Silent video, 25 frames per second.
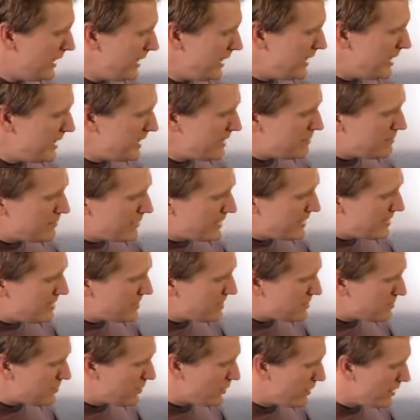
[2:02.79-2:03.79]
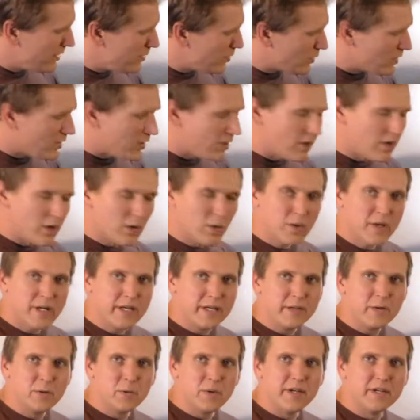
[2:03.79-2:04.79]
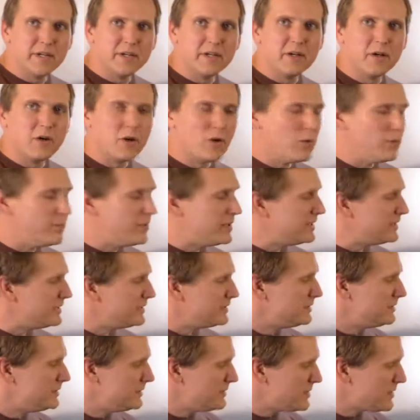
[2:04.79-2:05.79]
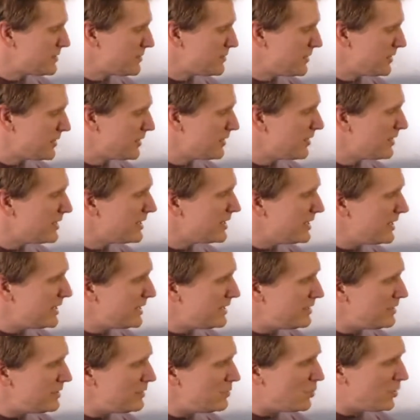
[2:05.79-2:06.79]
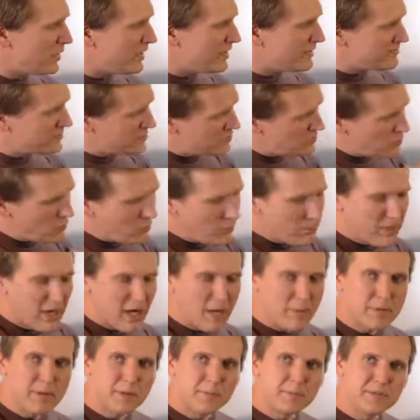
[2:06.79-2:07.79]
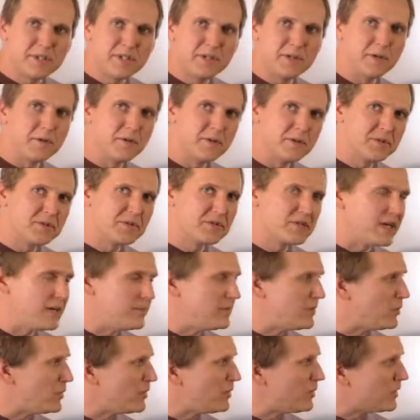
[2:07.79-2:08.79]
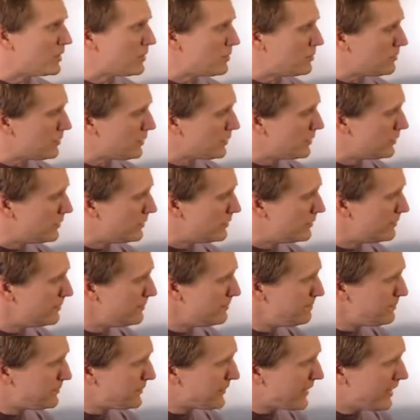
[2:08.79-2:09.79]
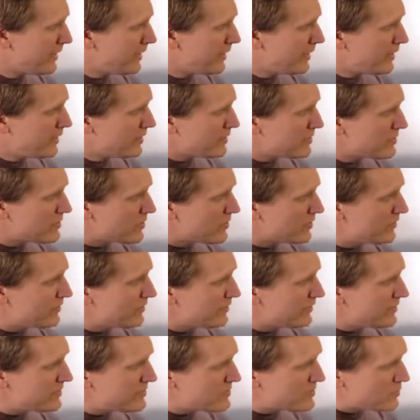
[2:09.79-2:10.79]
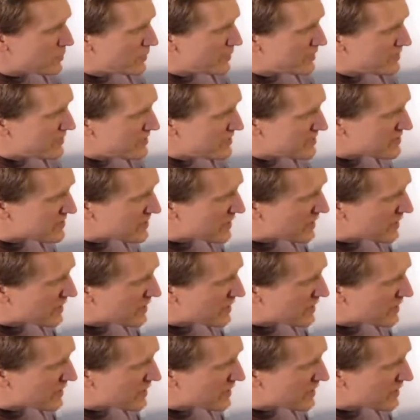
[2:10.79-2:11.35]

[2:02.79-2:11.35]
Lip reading: And by this point, we're already ready to open it. So I'm going to click on it, and we'll have two pop-ups here this time that we want to approve. So the first one is